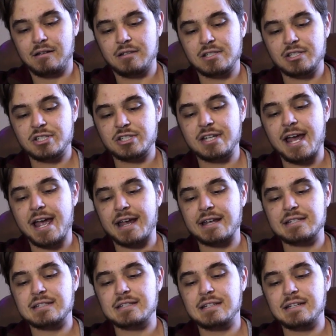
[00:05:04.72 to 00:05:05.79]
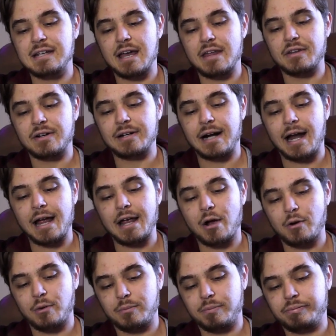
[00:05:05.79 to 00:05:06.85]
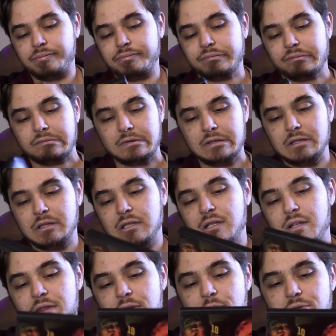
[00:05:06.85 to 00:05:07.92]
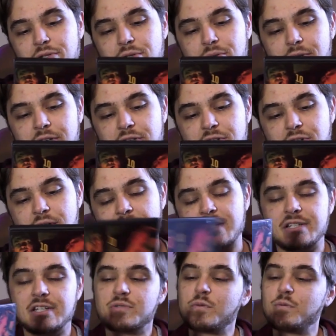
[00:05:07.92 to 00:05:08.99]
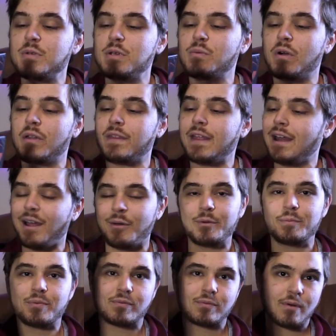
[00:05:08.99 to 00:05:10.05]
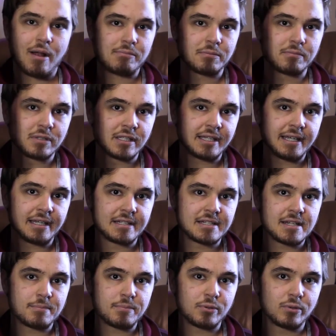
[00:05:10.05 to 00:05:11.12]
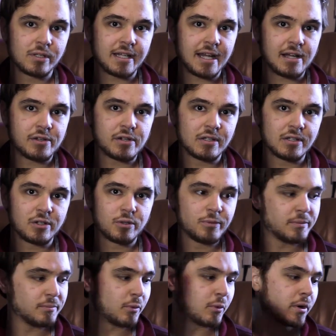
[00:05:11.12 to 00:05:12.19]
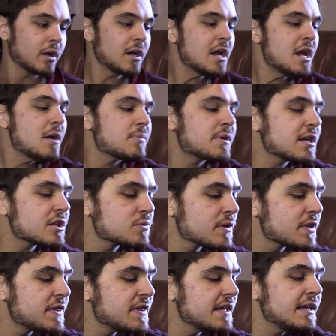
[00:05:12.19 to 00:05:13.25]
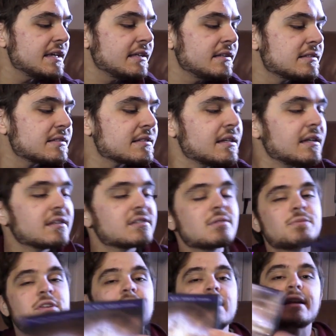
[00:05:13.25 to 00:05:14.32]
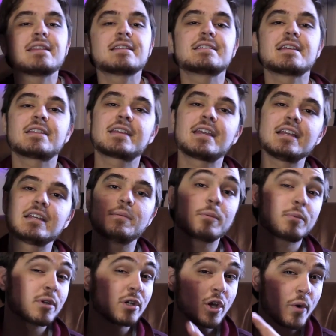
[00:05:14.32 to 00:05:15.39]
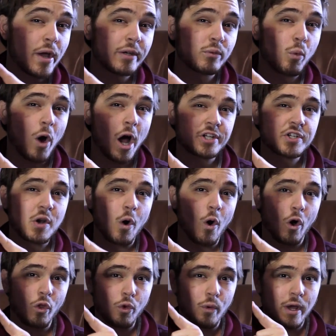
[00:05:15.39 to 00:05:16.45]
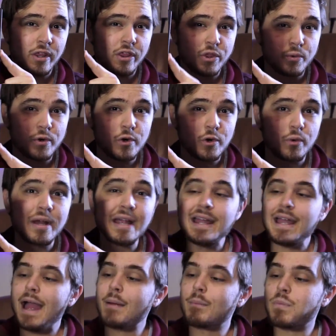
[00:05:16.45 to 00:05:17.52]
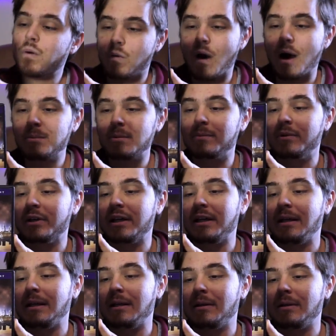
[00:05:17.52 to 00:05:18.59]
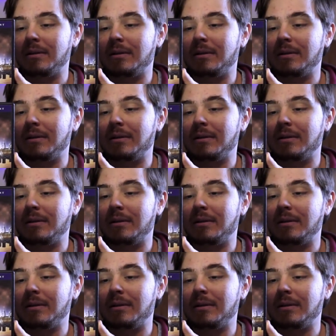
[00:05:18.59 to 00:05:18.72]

stacked together. I hope those don't get scratched. This would be one that I would probably end up pulling out a little bit more, because with these, something like the 10th Kingdom, I'm going to go ahead and watch it all the way through, and probably